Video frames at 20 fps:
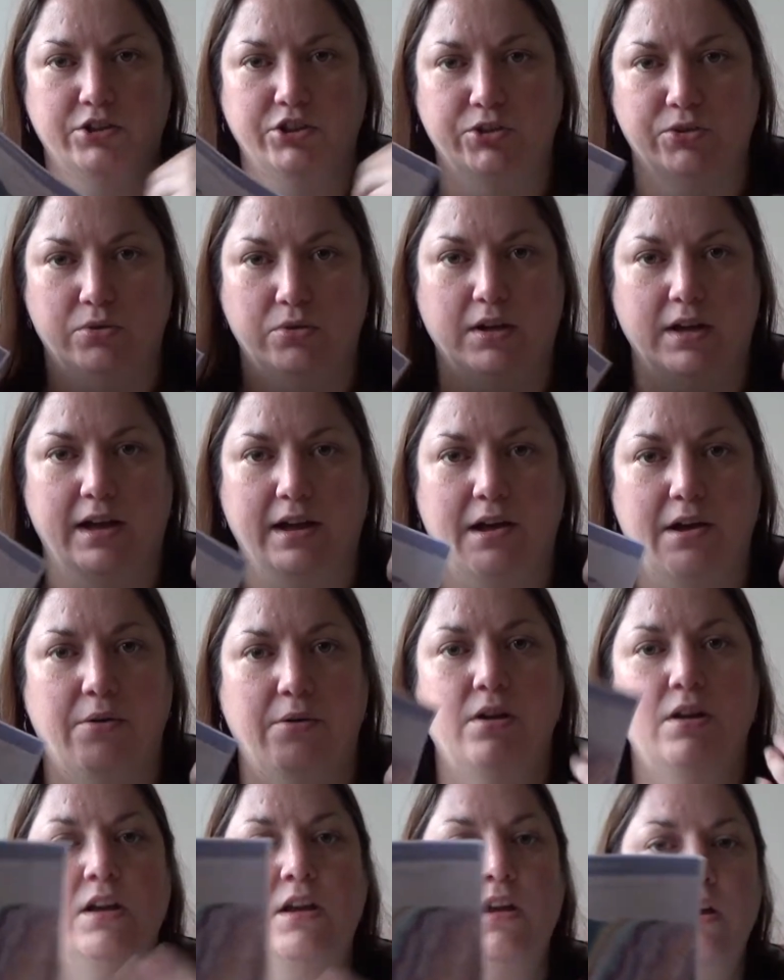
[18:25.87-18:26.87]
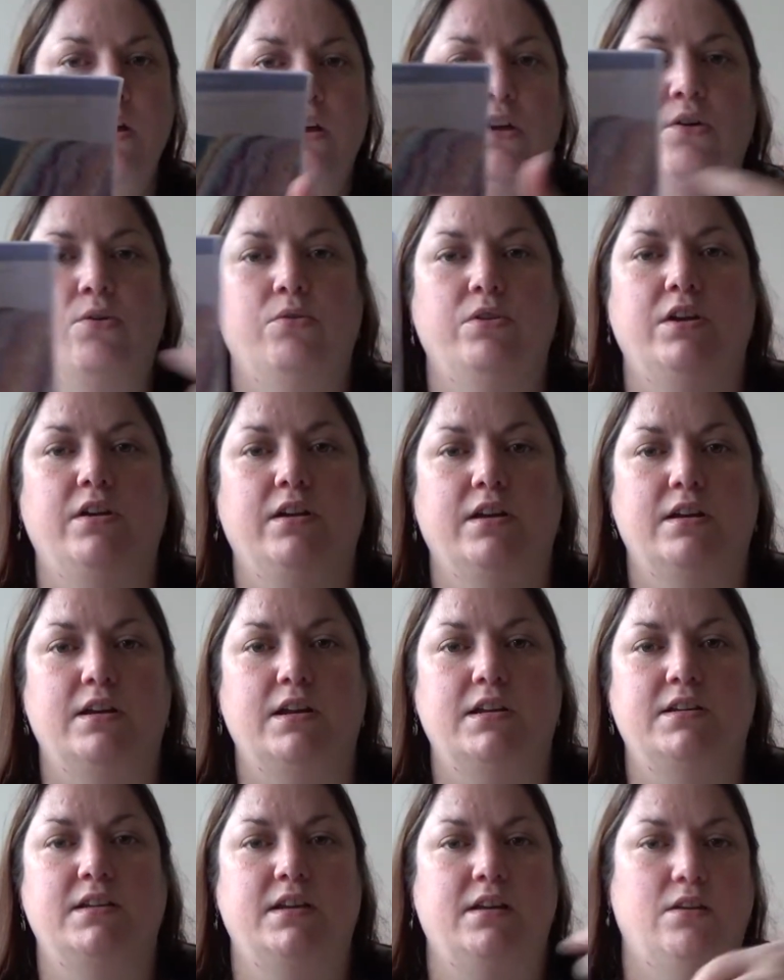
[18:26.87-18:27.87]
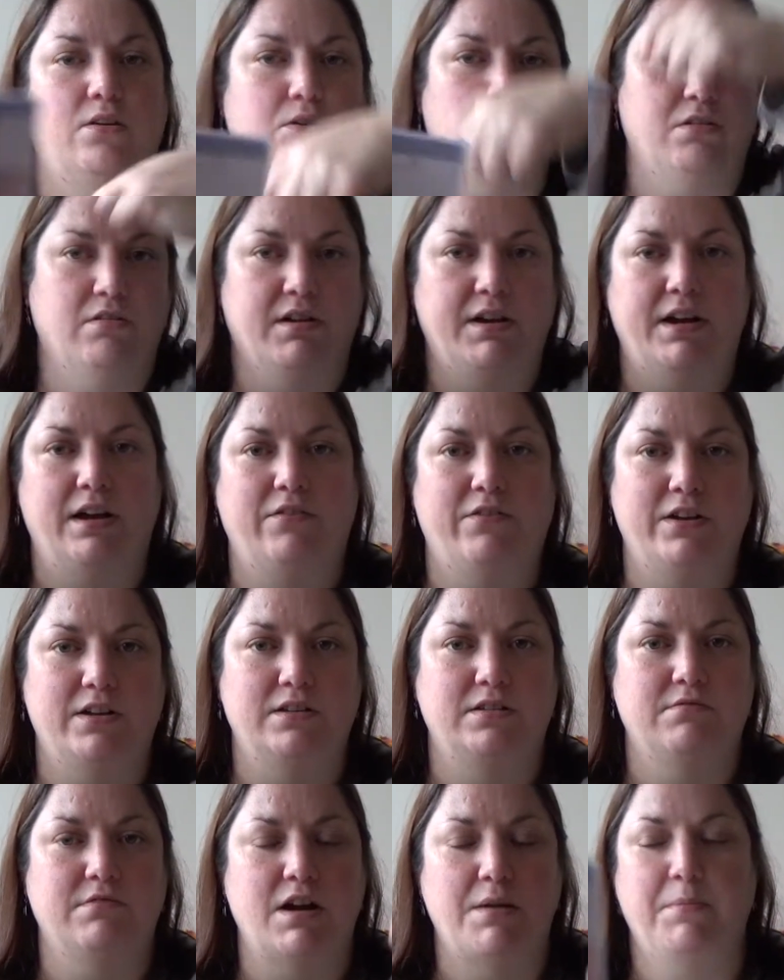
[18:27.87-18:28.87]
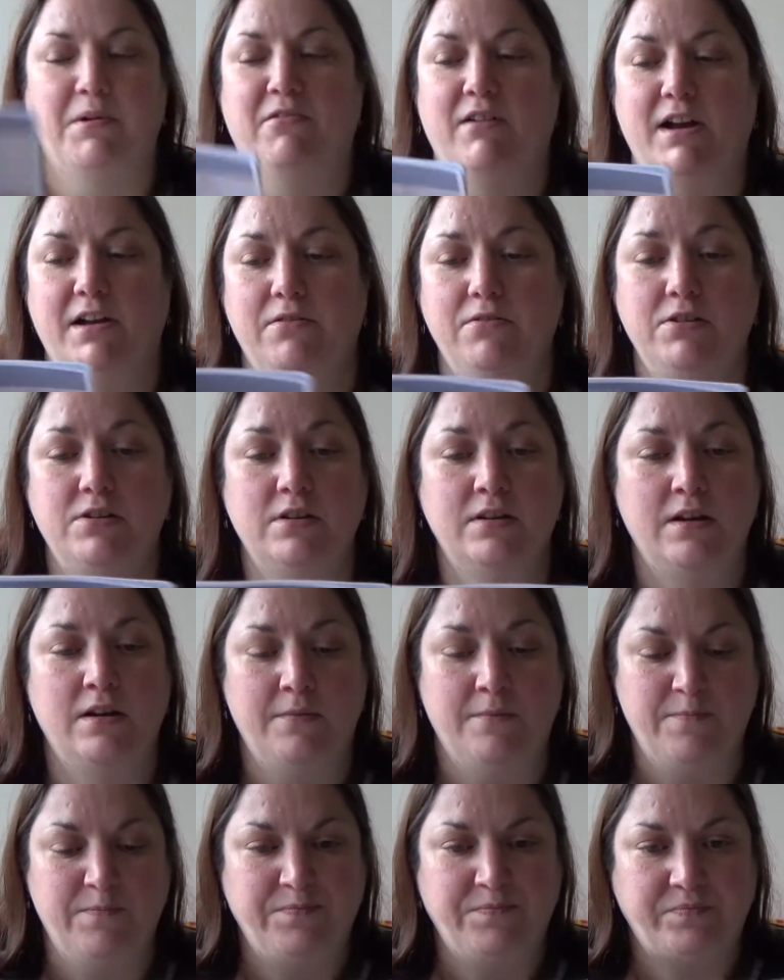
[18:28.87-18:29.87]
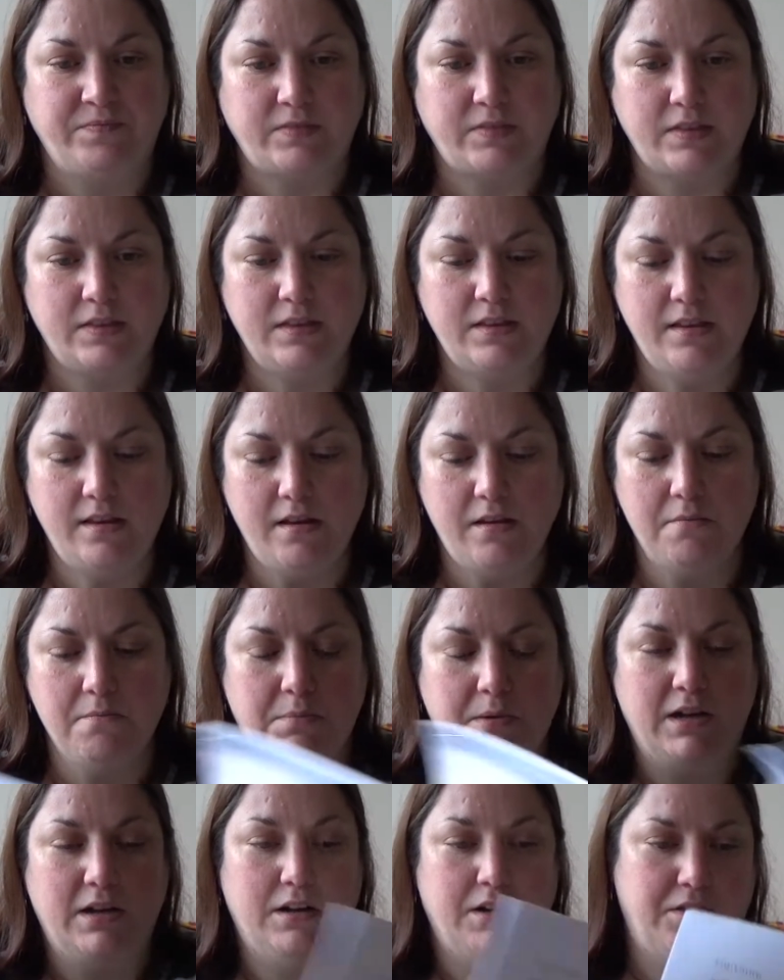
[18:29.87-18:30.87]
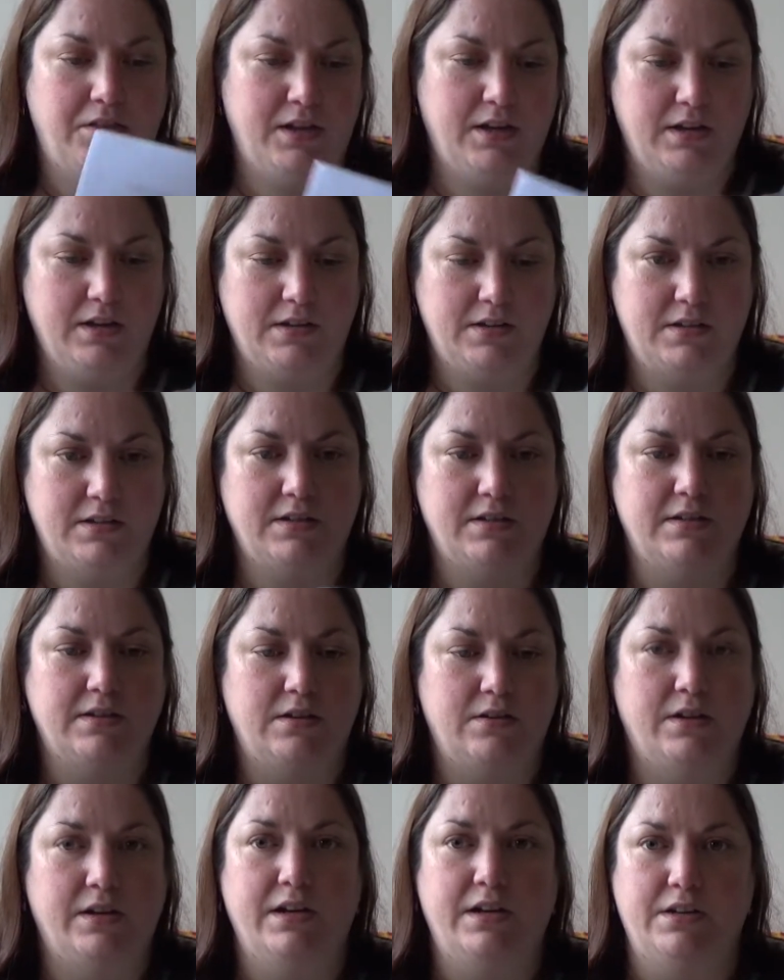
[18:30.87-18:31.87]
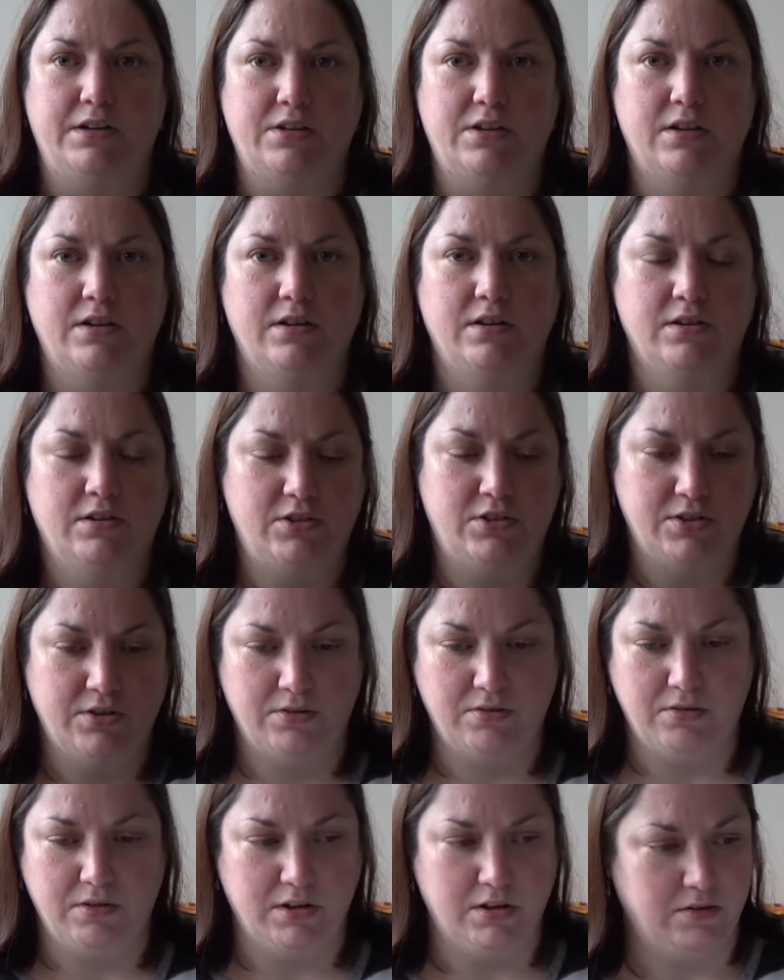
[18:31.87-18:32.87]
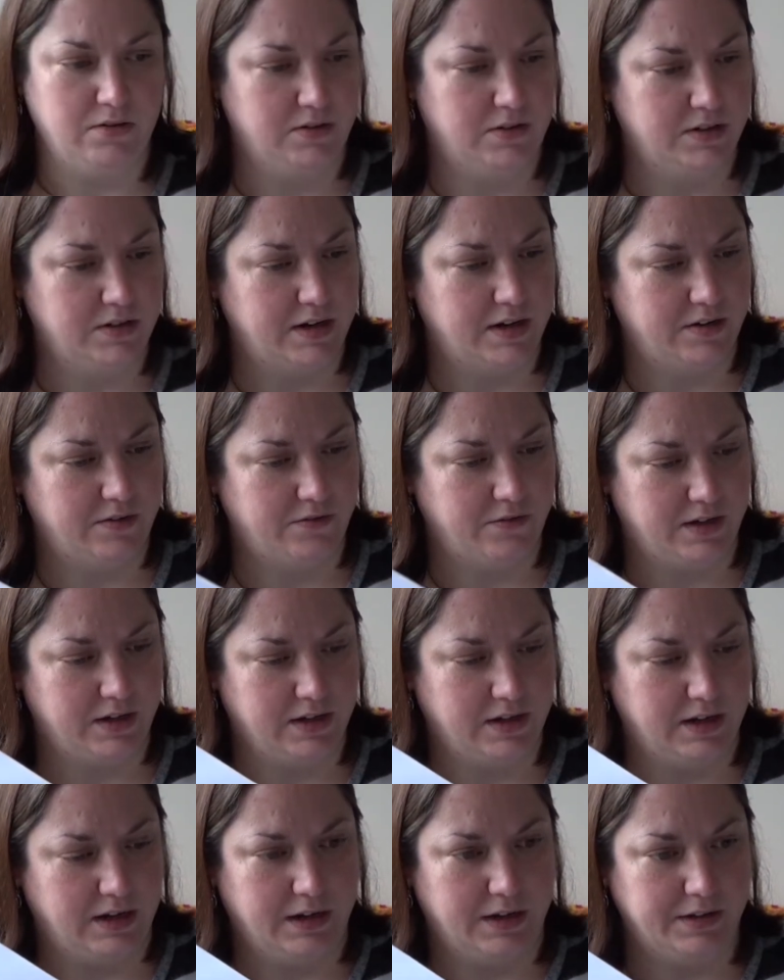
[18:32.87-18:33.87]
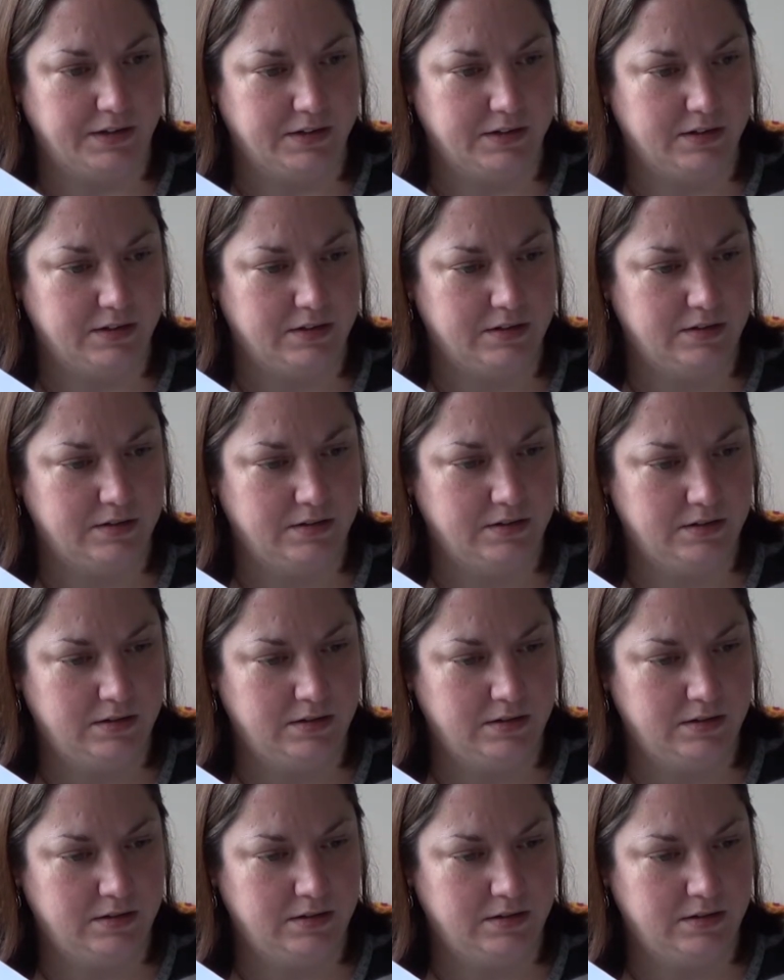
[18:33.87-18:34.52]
short cow, or you can knit it longer and have it as a wraparound. But I think it's designed to use an advent calendar.